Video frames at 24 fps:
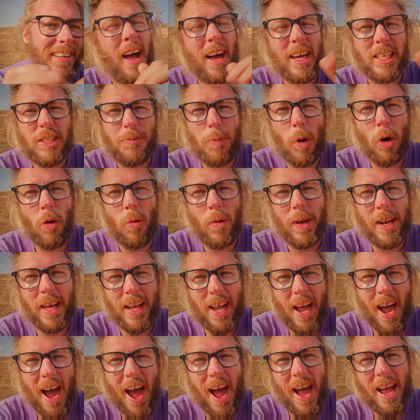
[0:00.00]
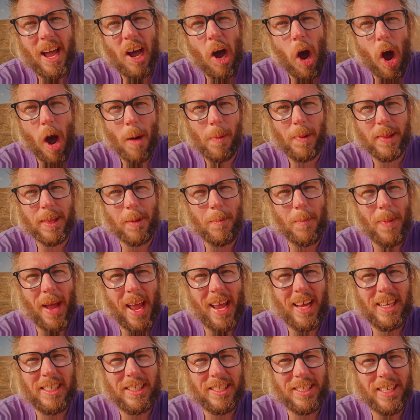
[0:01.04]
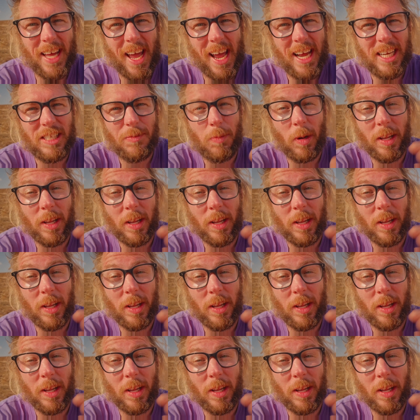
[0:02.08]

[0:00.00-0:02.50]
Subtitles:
I spoke with a guy up at the main stage,